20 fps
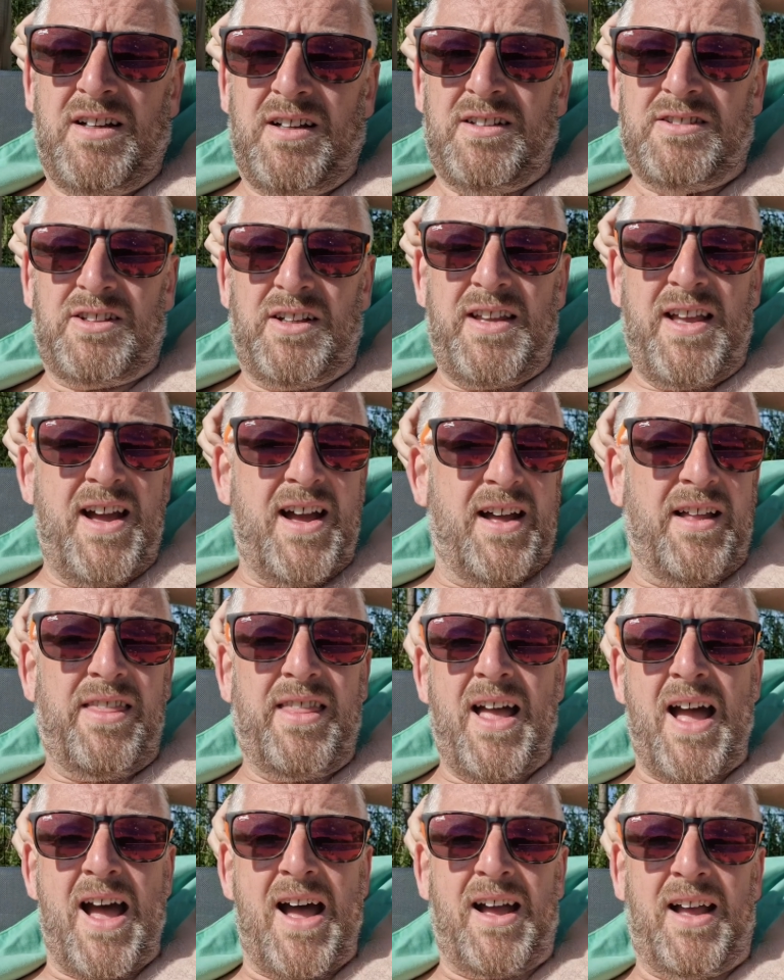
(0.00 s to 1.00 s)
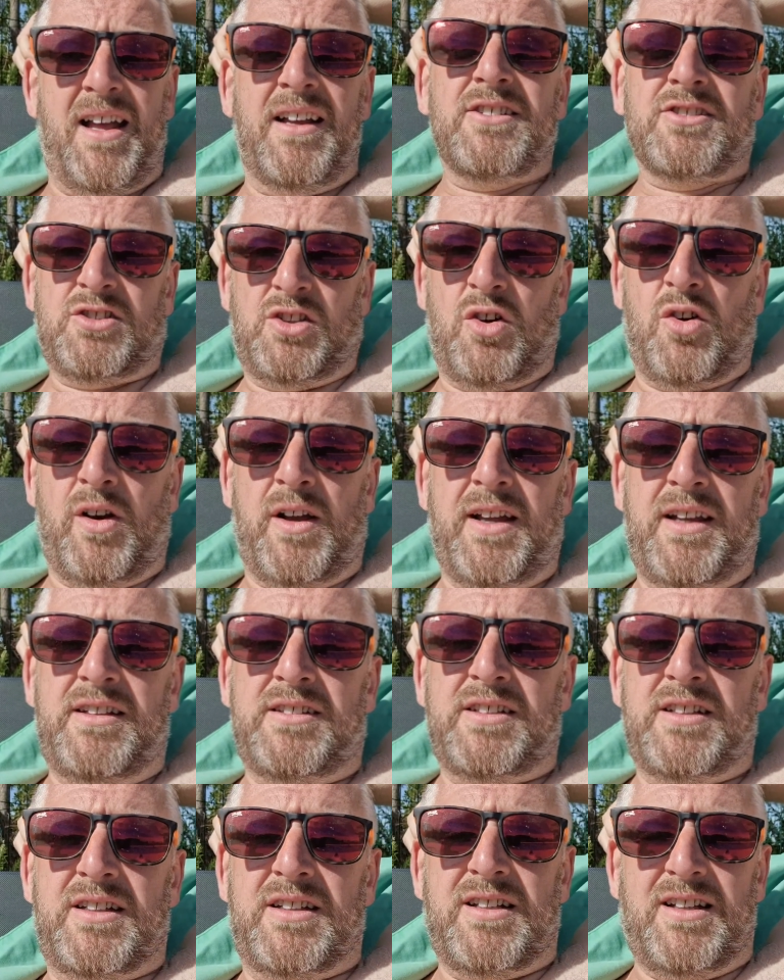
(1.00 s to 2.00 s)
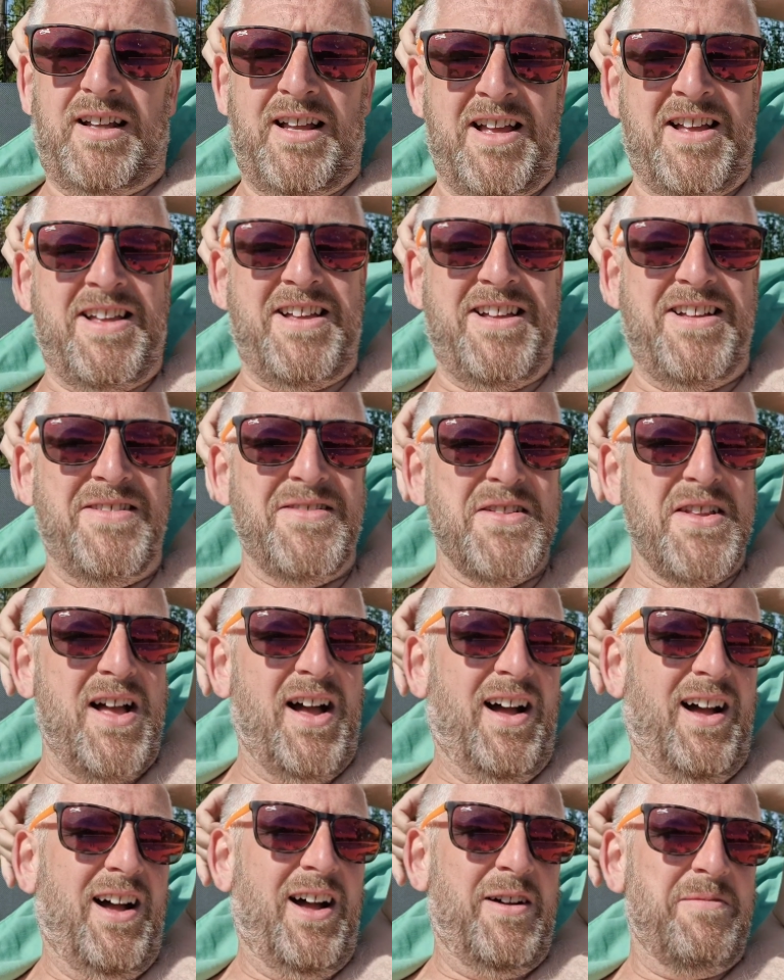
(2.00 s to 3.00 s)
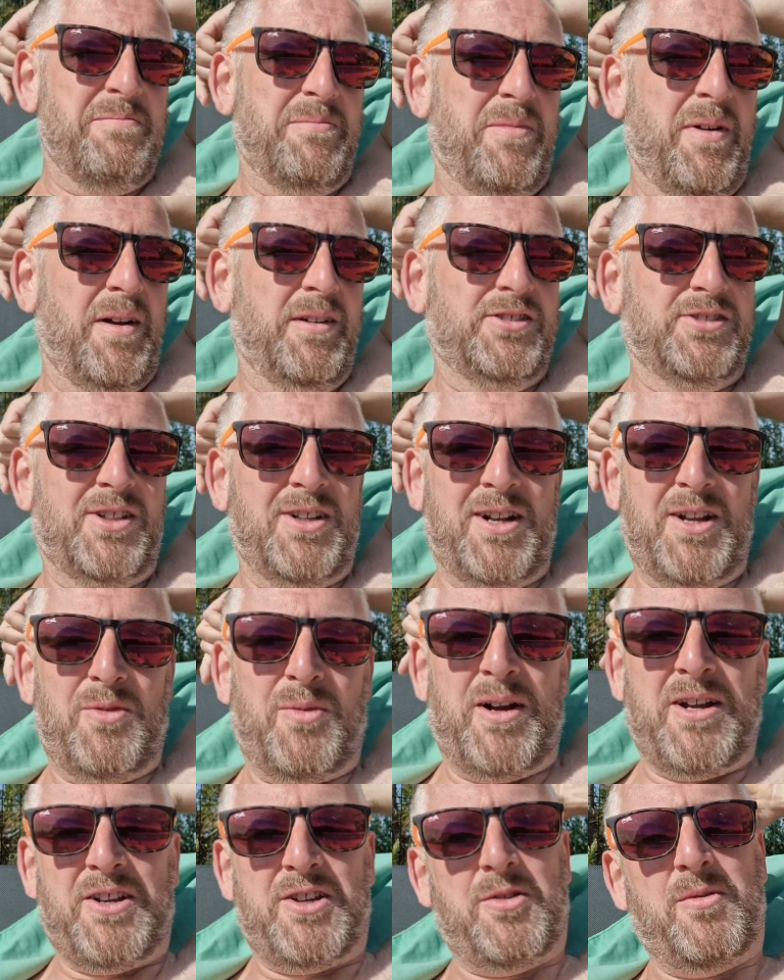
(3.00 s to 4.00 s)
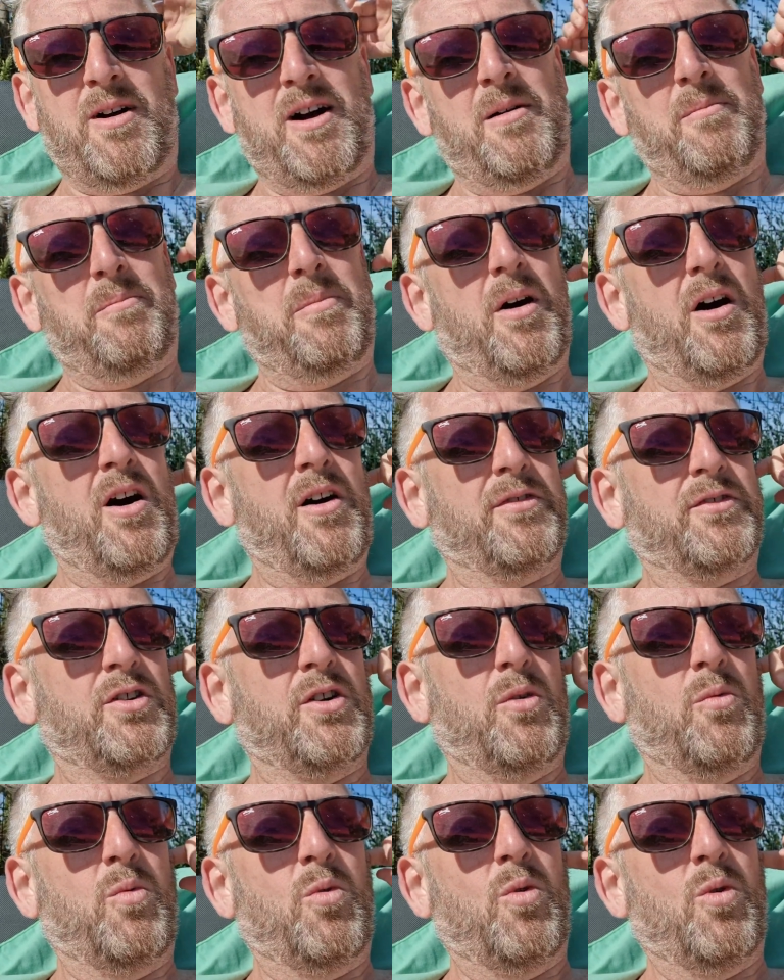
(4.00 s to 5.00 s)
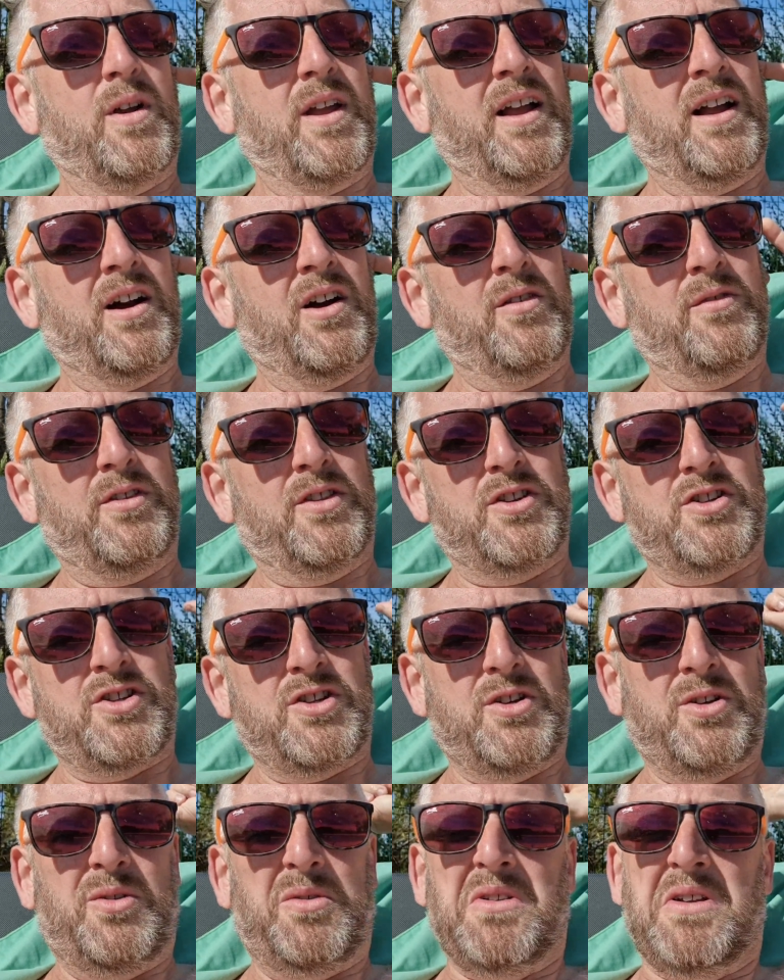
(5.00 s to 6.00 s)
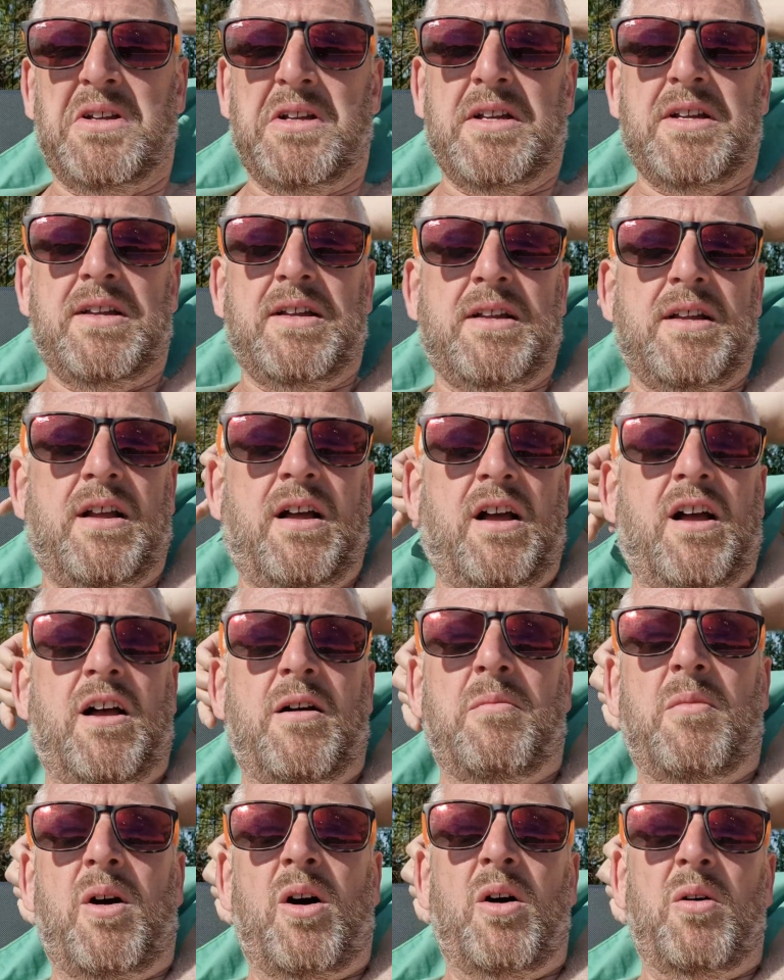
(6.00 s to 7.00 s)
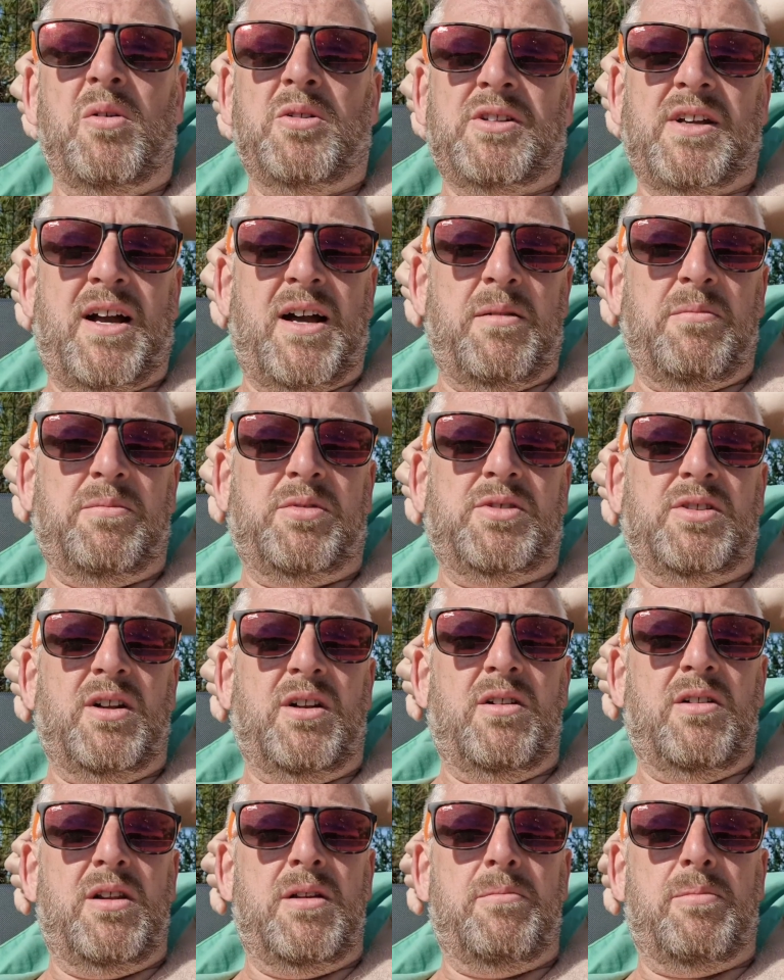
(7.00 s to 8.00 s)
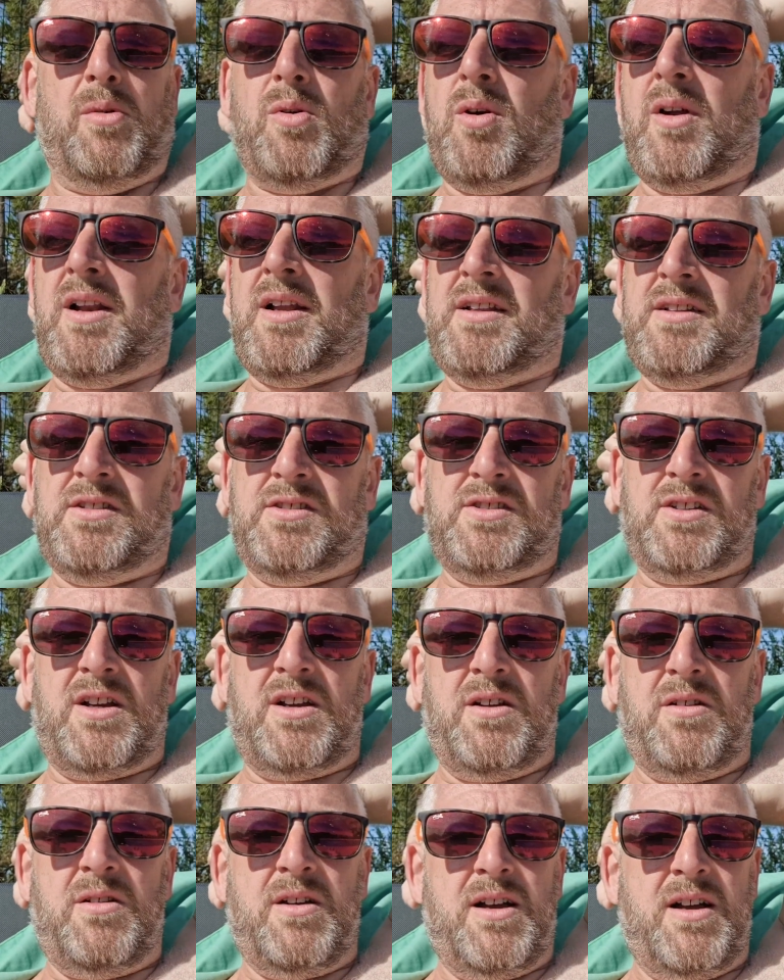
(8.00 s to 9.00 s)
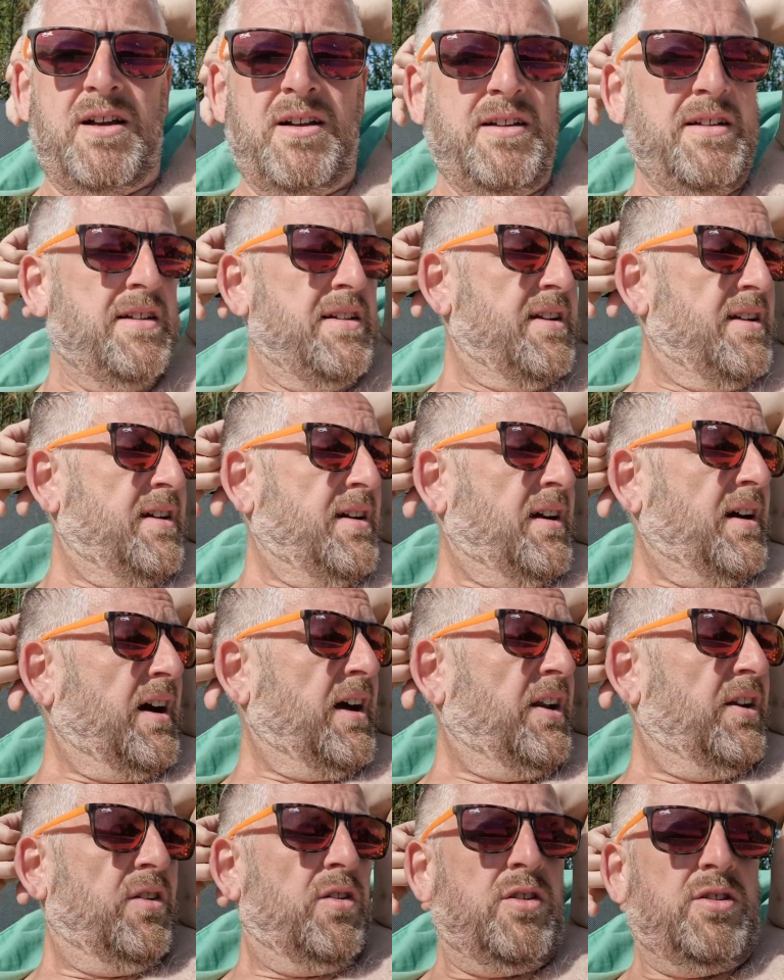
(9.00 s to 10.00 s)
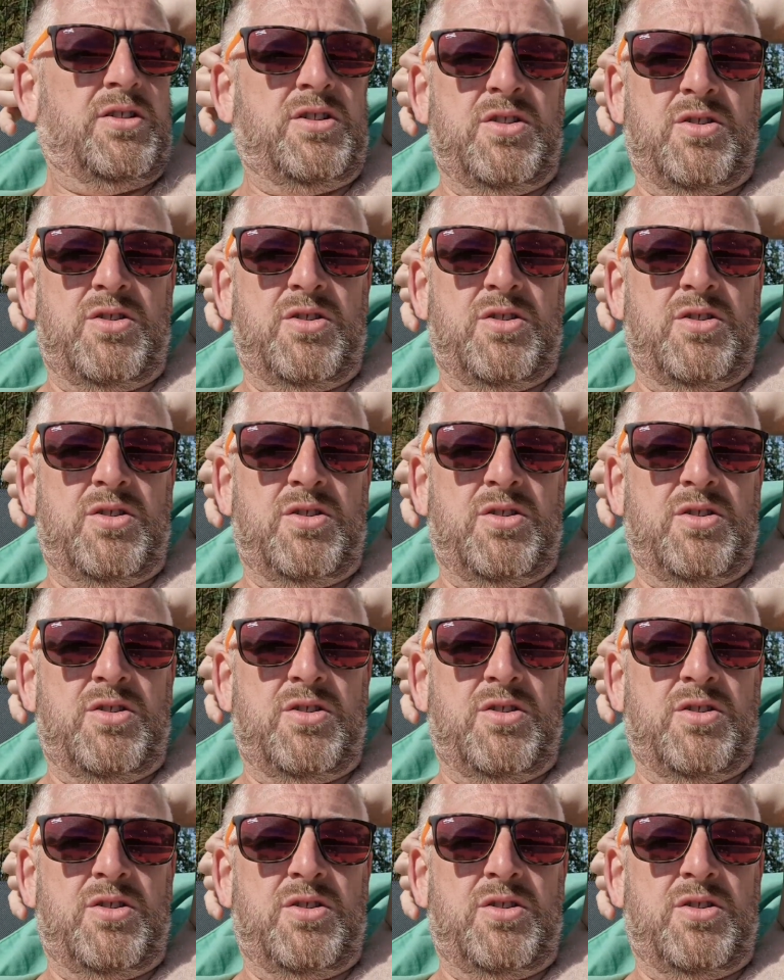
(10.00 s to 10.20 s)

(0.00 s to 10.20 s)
So yeah, that is not heated. Certainly wakes you up, but after a walking over the dune, I was absolutely boiling, so had a nice